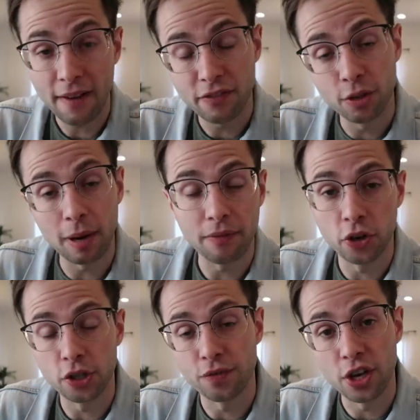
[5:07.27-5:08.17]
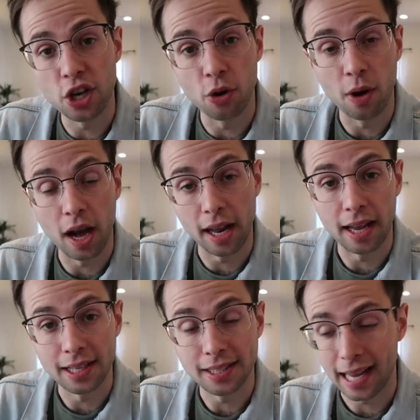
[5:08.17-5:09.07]
After my first video on
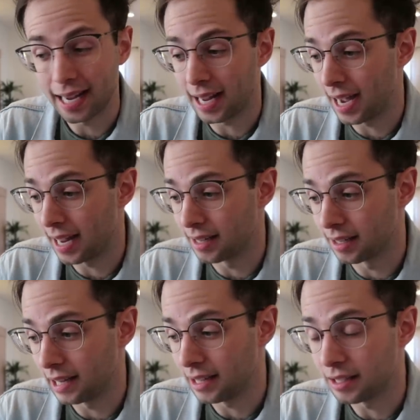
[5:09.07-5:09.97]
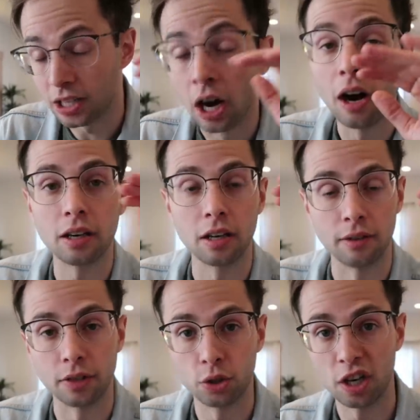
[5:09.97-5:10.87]
AS, I got a ton
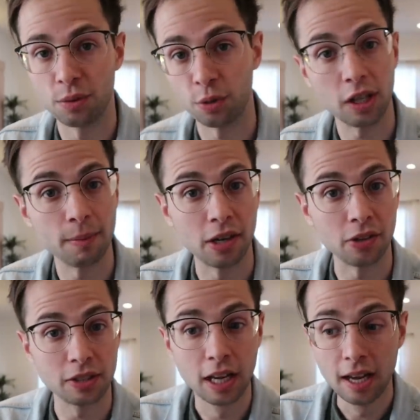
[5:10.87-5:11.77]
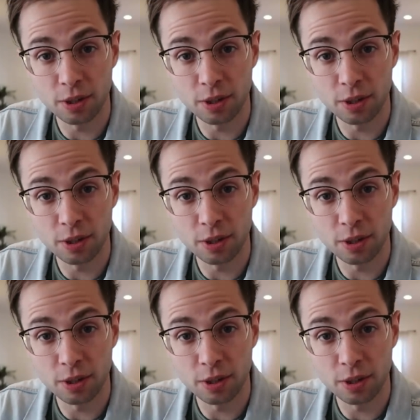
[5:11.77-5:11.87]
of incredible emails.